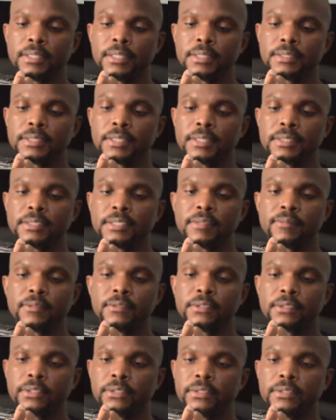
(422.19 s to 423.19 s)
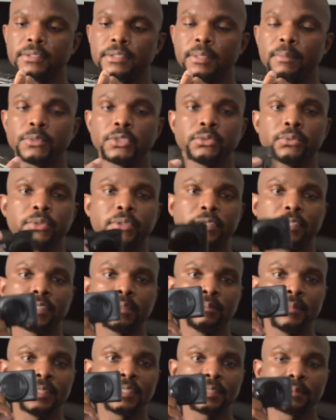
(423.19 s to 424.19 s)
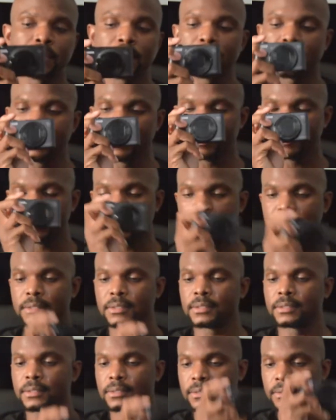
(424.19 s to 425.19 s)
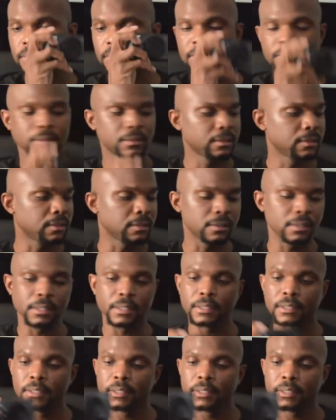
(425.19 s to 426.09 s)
SX730. I'm sure you're gonna miss it because, you know, yeah.